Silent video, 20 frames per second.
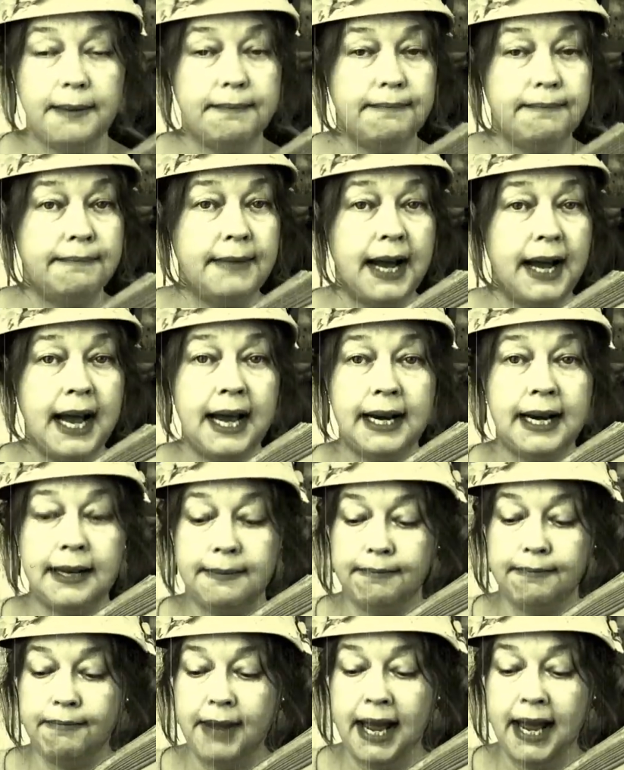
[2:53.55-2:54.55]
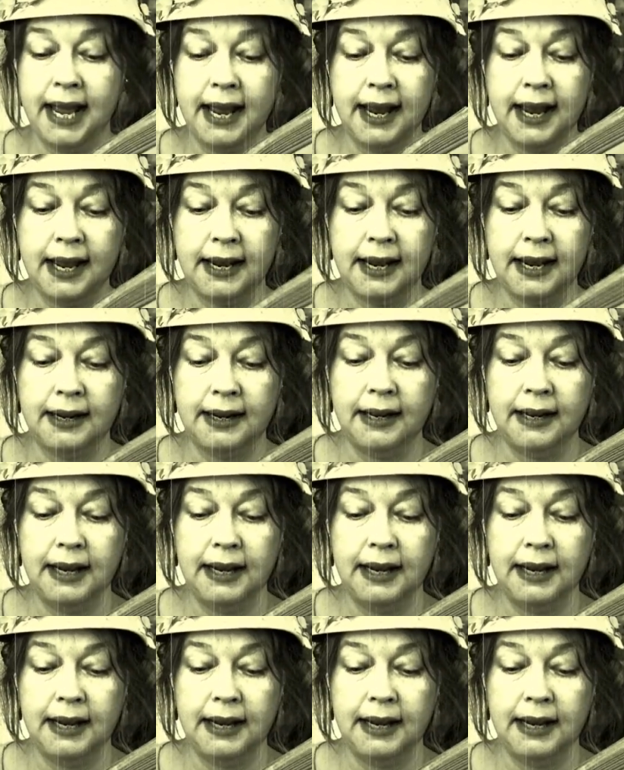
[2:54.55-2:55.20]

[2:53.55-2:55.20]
mighty mad,